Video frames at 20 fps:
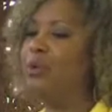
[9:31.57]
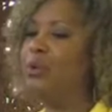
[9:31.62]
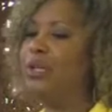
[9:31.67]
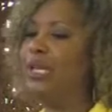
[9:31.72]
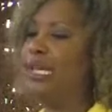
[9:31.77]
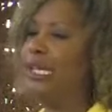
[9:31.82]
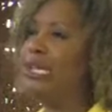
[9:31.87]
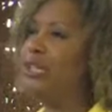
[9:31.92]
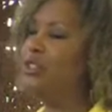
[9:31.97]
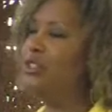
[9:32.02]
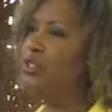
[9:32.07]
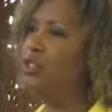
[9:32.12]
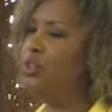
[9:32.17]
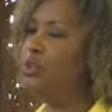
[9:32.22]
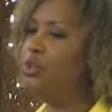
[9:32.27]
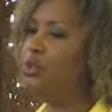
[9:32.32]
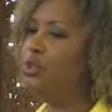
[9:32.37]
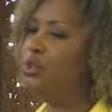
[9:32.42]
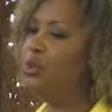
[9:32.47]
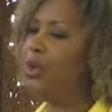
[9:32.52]
We'll get
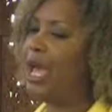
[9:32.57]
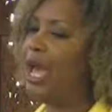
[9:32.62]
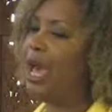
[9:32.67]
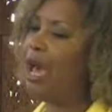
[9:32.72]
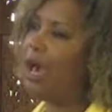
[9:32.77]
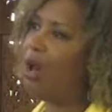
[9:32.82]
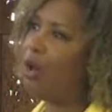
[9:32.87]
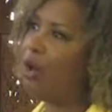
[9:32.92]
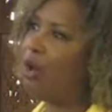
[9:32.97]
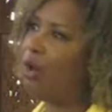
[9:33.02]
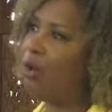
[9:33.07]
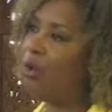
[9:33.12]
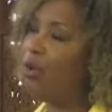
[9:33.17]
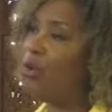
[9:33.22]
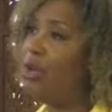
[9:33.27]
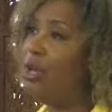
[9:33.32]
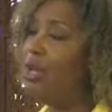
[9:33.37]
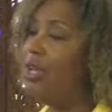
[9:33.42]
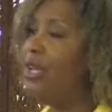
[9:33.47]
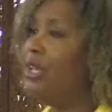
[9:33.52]
into how,